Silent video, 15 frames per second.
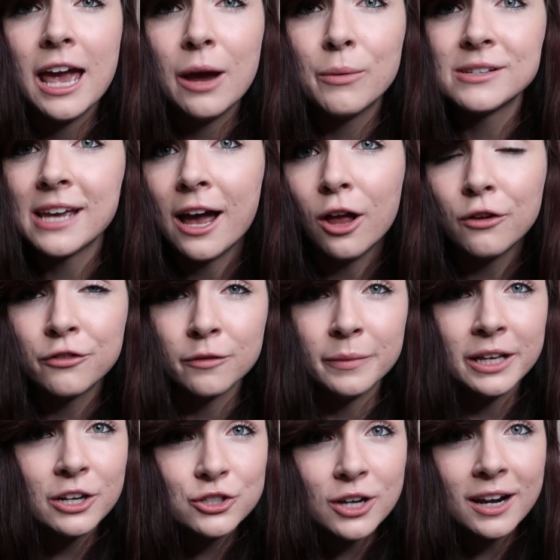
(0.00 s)
It was hell for
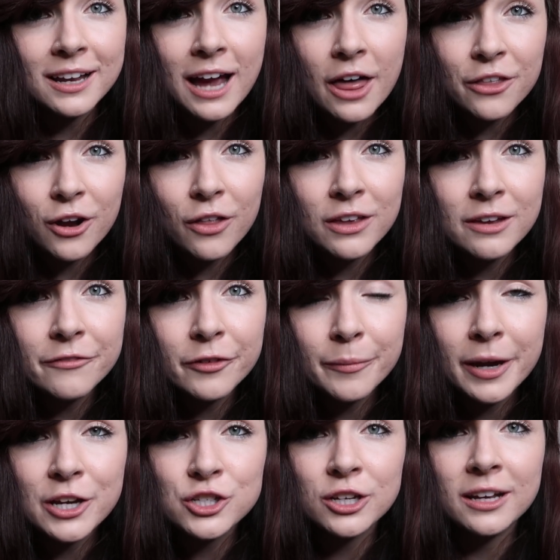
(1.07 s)
me to try to gather all the
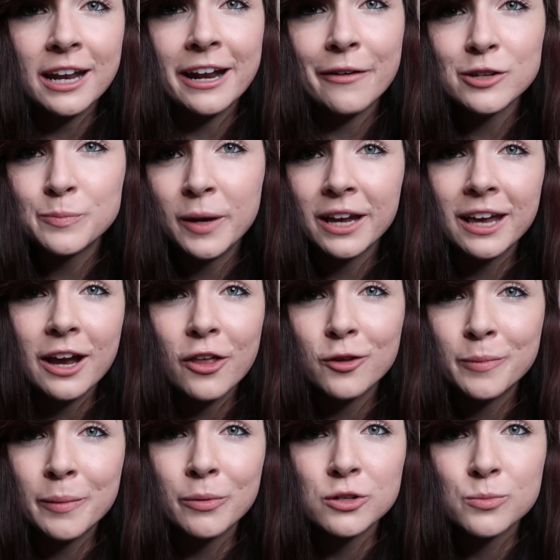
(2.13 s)
information, and I was picking
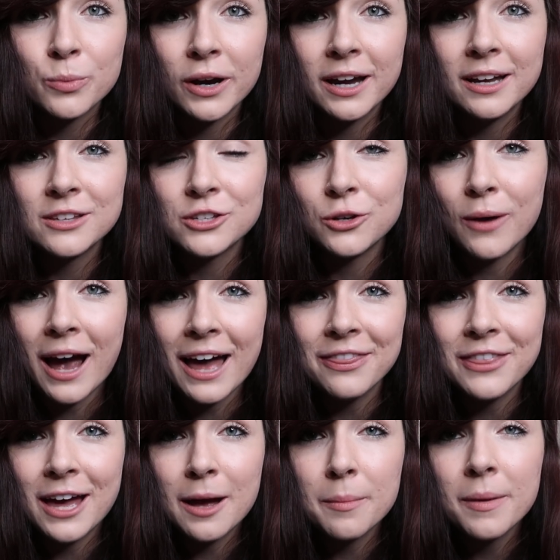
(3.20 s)
other people's brains who
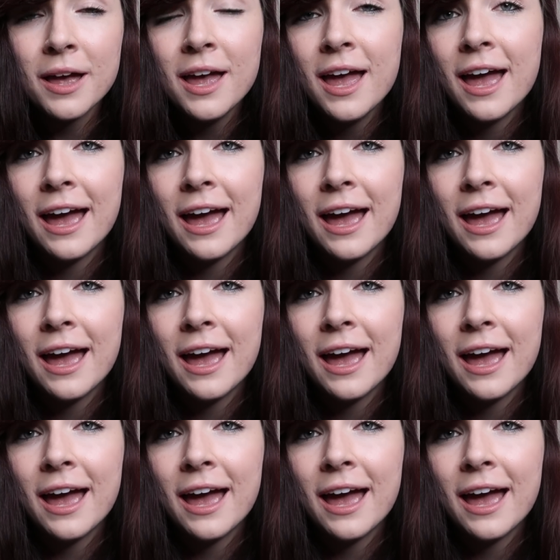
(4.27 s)
had them,